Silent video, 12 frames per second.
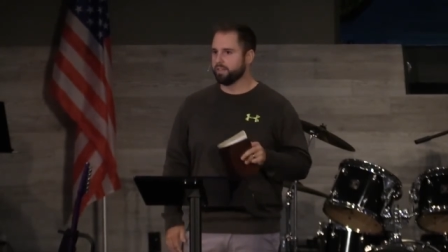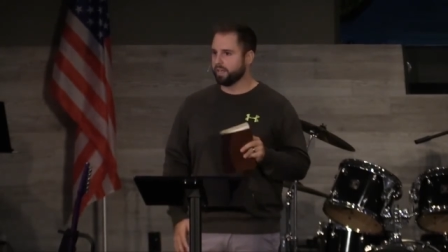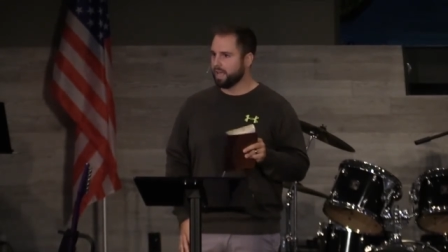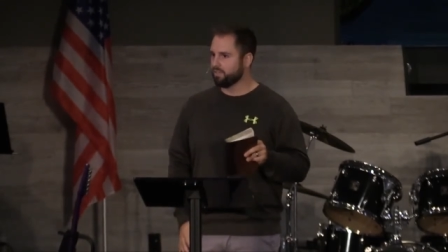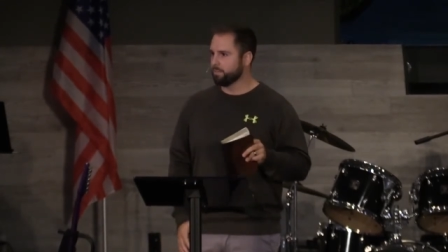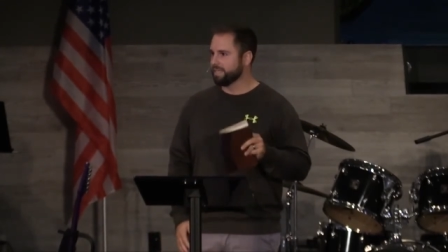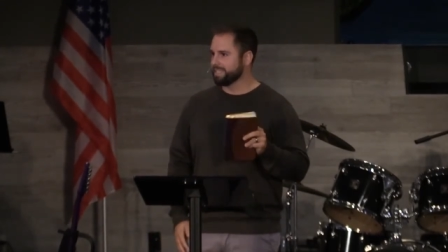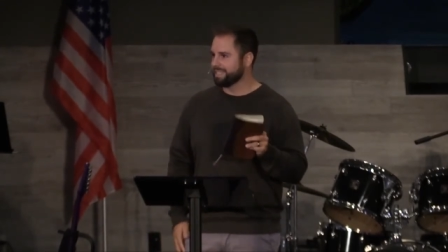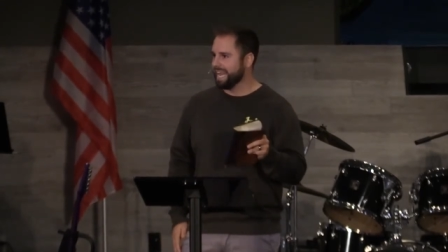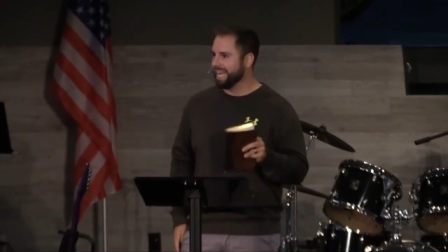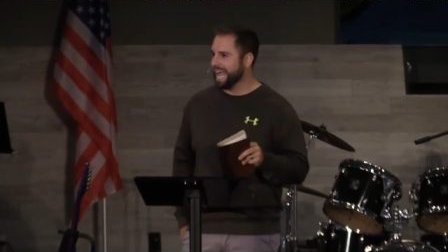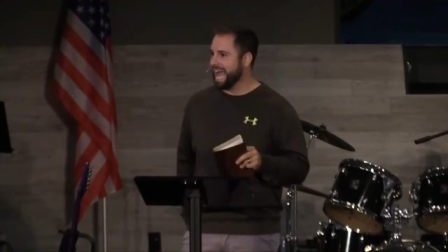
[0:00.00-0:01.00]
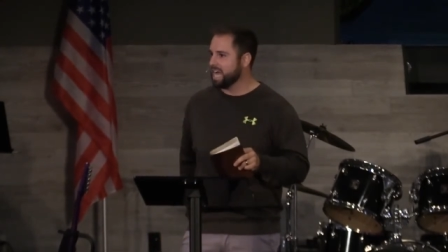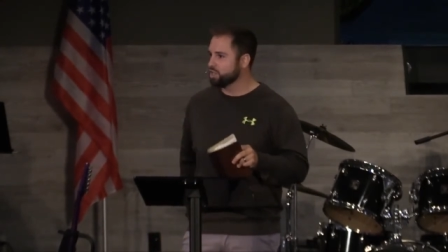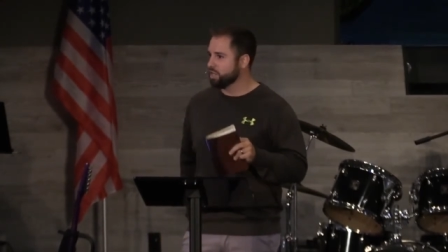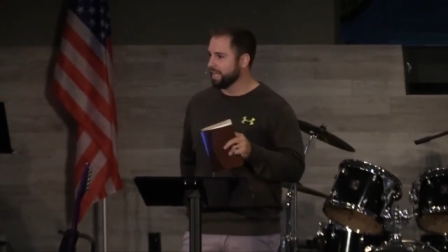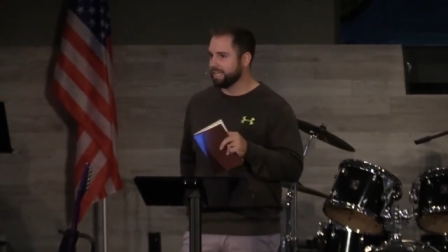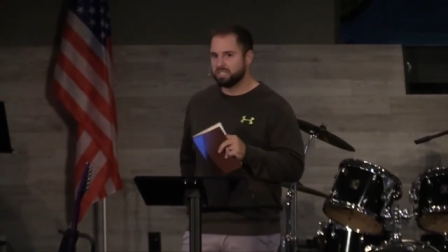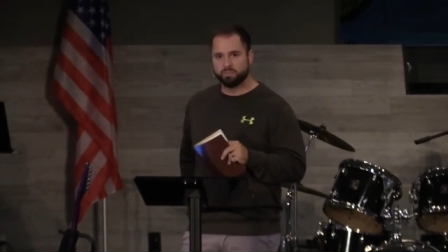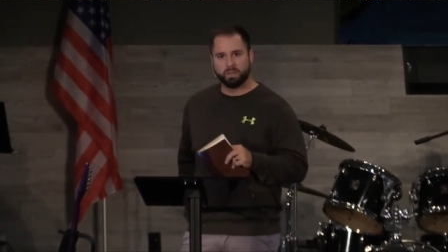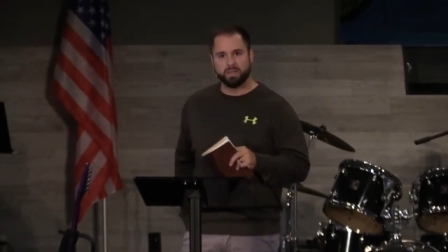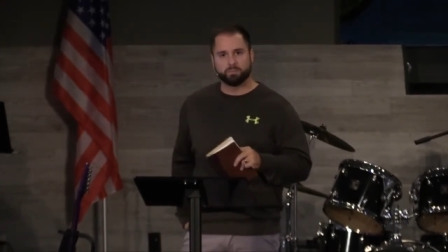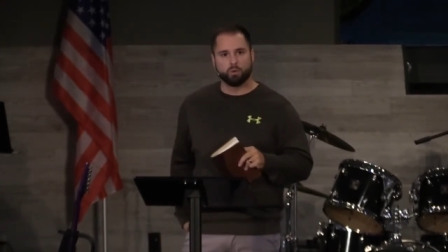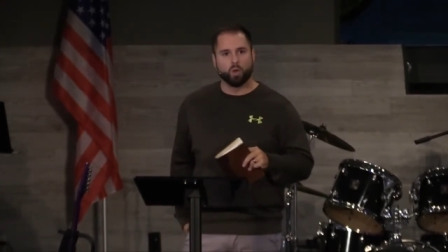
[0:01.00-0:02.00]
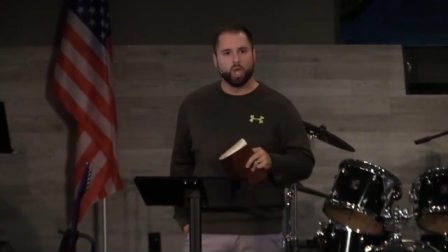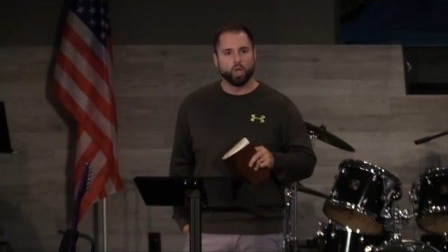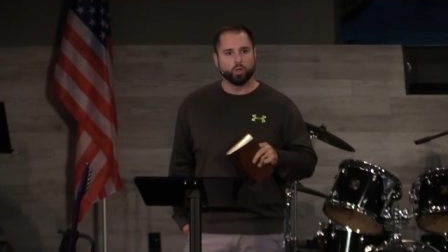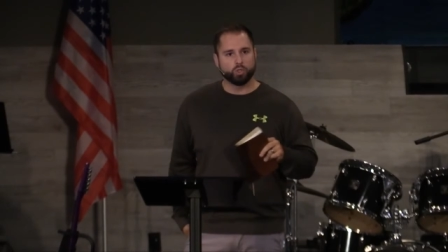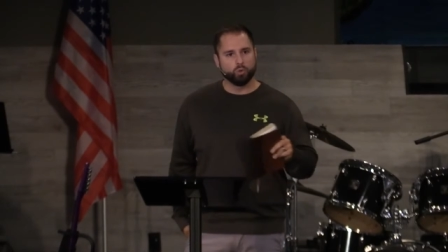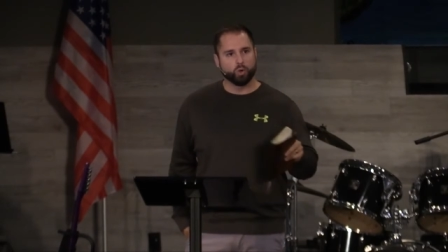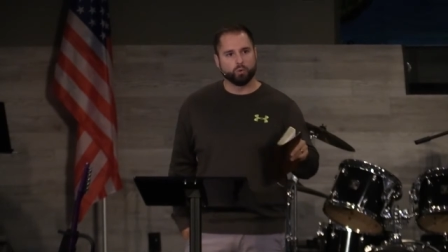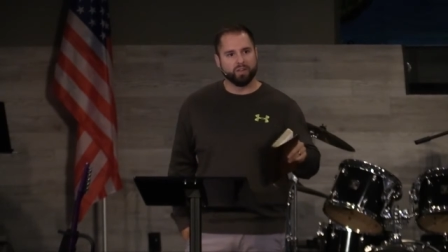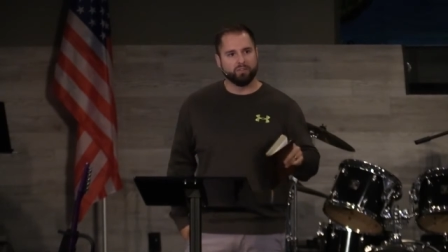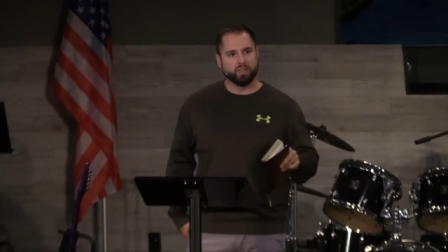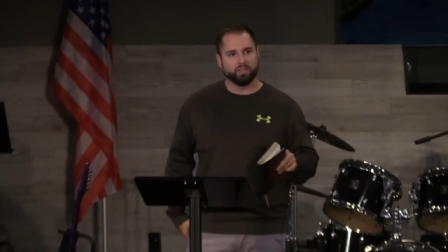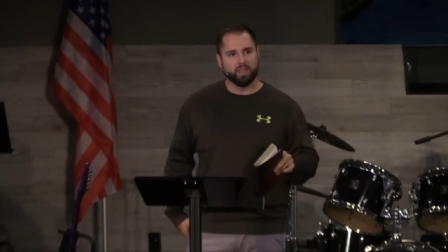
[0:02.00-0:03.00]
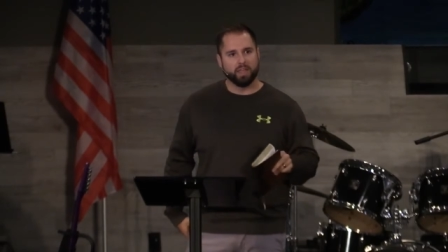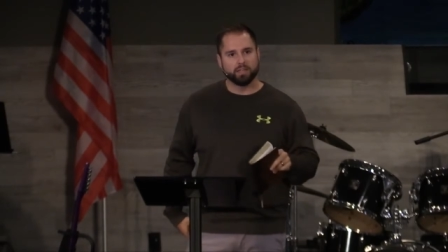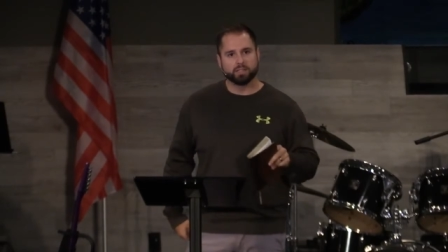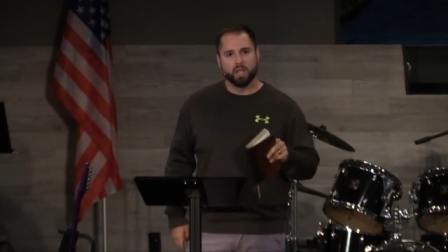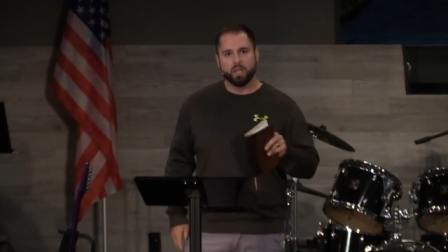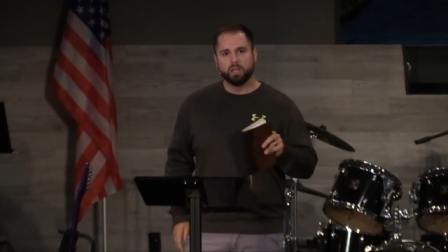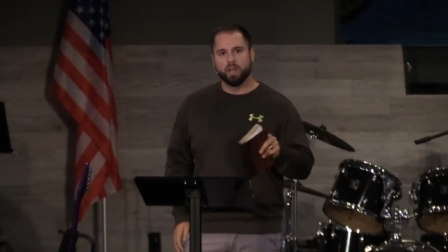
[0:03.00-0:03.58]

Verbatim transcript: in the government to take action against people who do horrific things.